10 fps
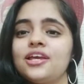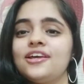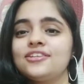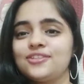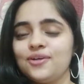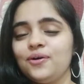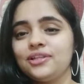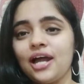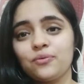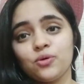so
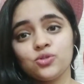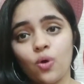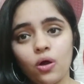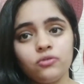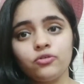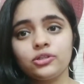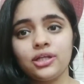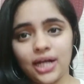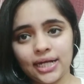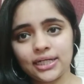that was all for
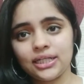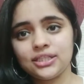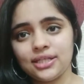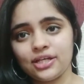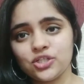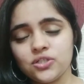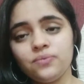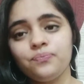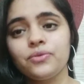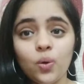the writing
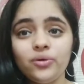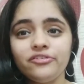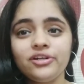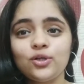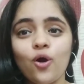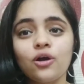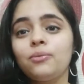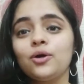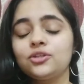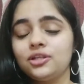section. Now we will talk
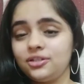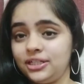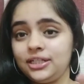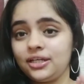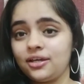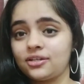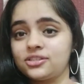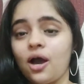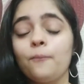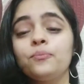about the reading
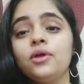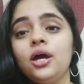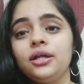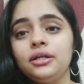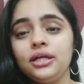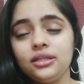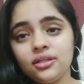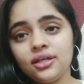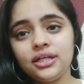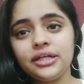exam. In
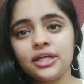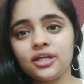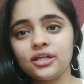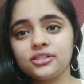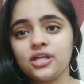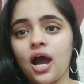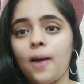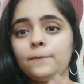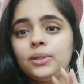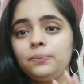the reading
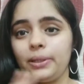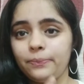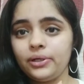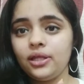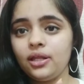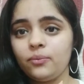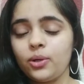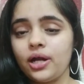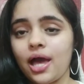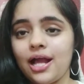exam, in paper
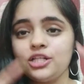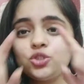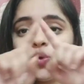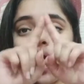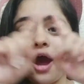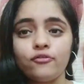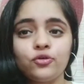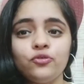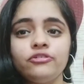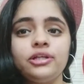delivered IELTS, you have
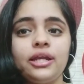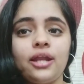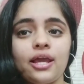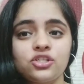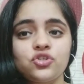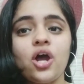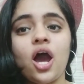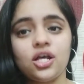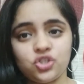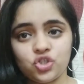to fill an extra
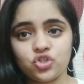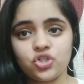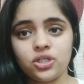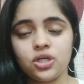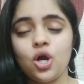answer sheet.